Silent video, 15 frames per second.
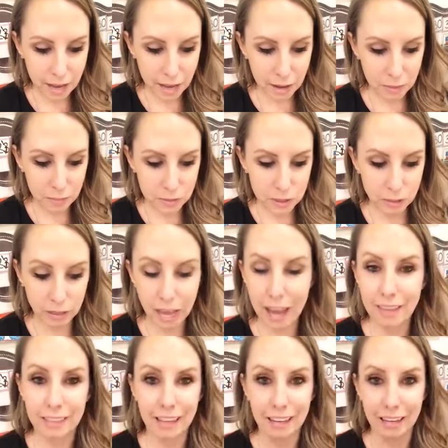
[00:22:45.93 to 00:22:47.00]
Um, so yeah,
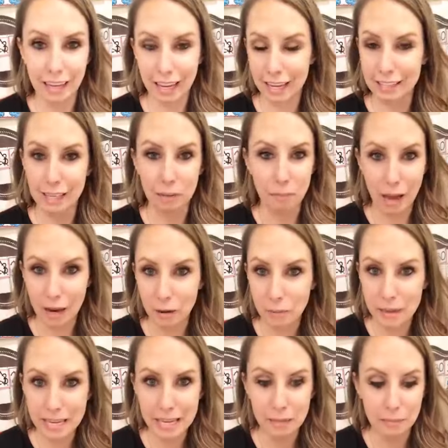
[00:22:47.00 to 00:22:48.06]
and then like I said, model
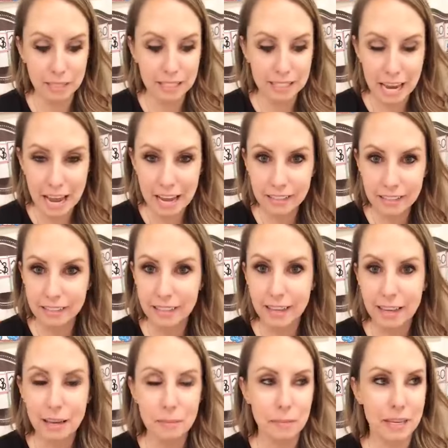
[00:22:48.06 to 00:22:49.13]
making mistakes
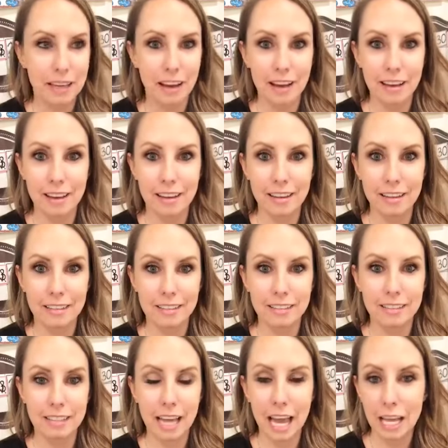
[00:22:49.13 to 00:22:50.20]
because
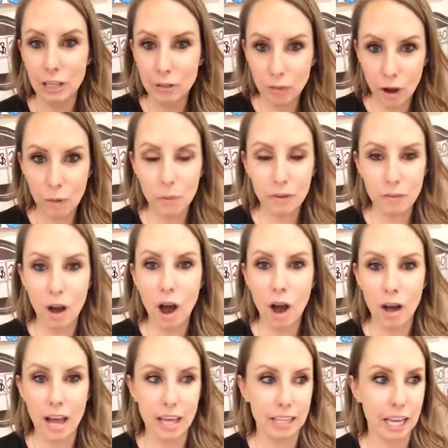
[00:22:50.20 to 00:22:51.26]
you've all, we've
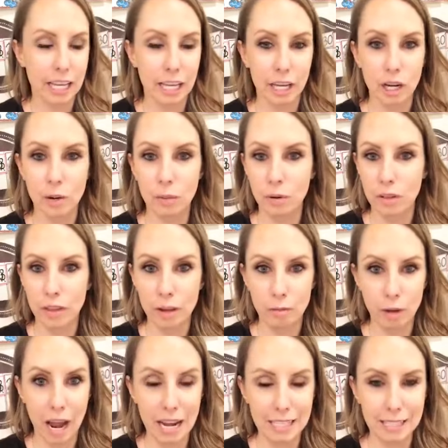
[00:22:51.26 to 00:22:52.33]
all had that kiddo where they
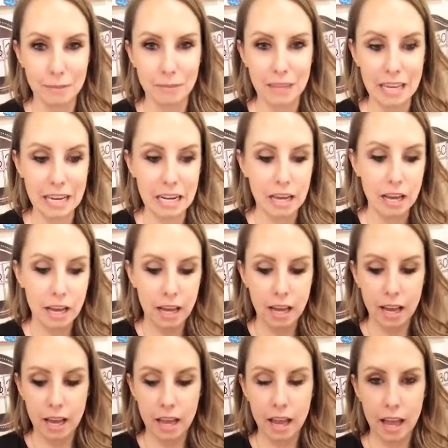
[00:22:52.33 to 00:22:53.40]
write something
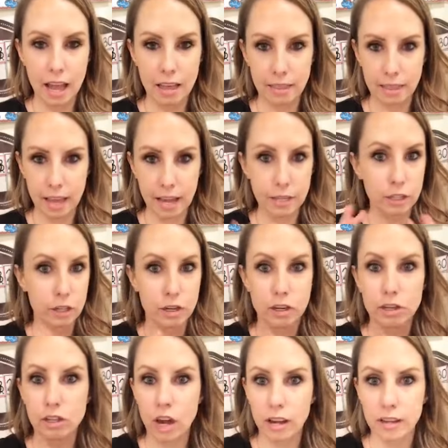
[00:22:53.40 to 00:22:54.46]
and they just
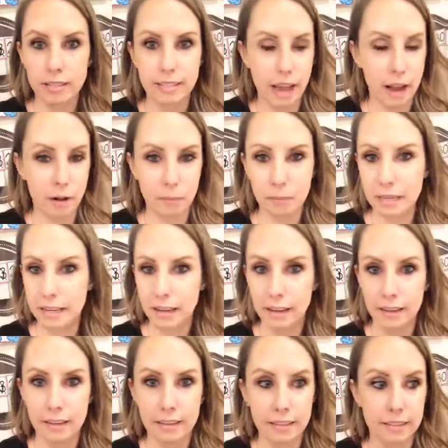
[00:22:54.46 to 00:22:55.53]
shut down
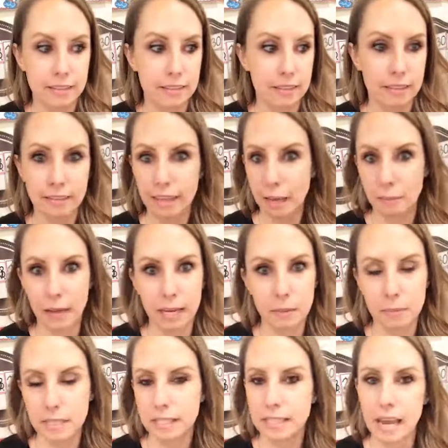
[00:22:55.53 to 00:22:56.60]
because they made a
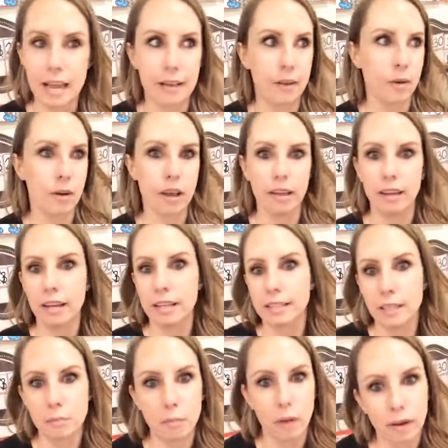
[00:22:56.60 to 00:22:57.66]
mistake and
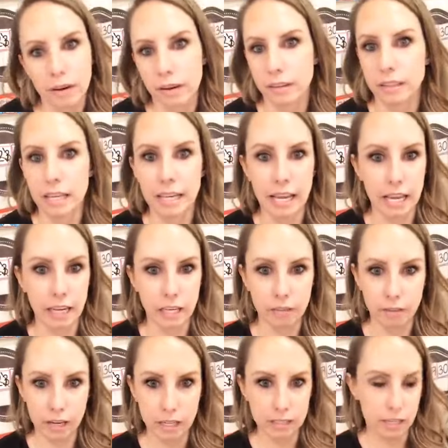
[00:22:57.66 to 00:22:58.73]
it's in marker and they can't
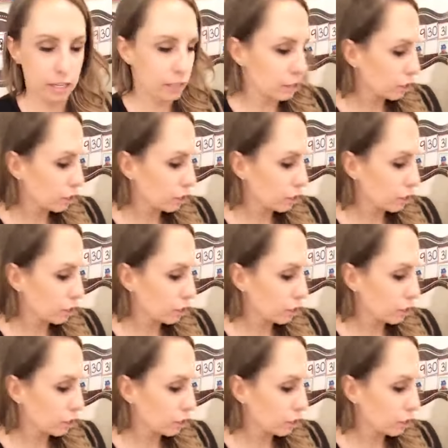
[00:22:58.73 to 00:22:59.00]
erase it.